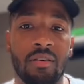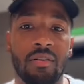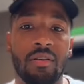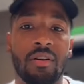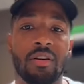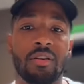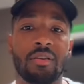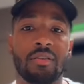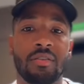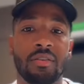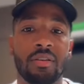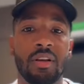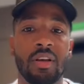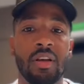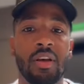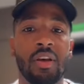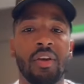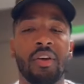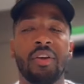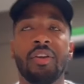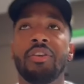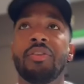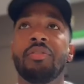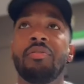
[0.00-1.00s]
with elders.
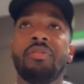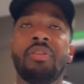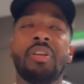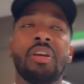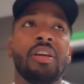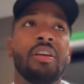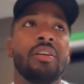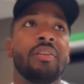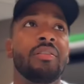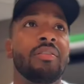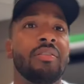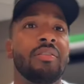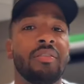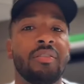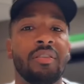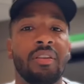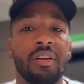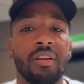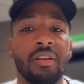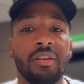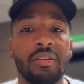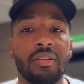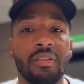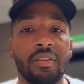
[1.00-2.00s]
You think
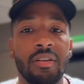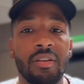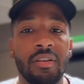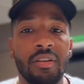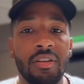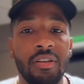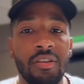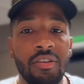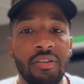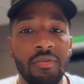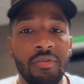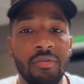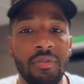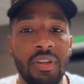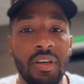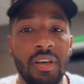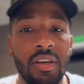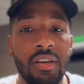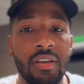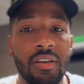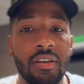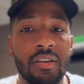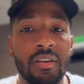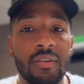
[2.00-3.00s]

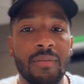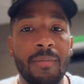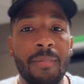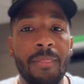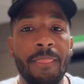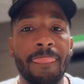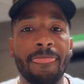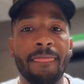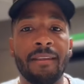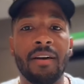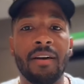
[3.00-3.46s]
YouTube